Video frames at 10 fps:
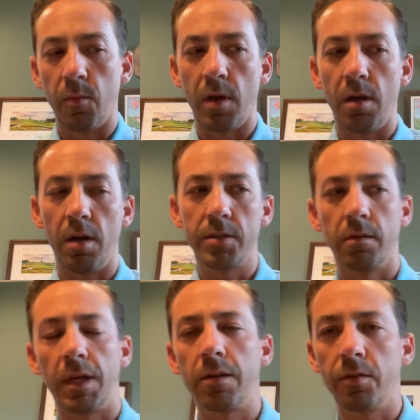while
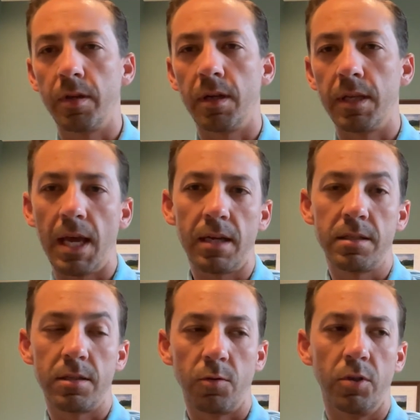also not holding on to
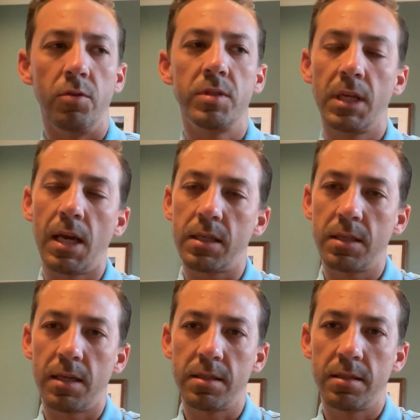excess or using
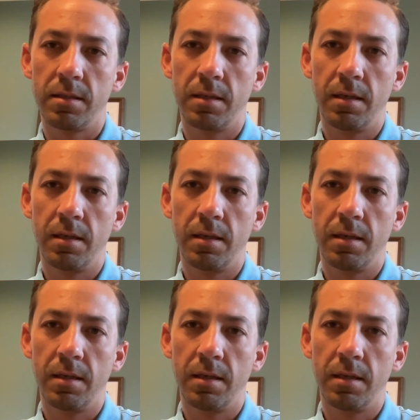excess.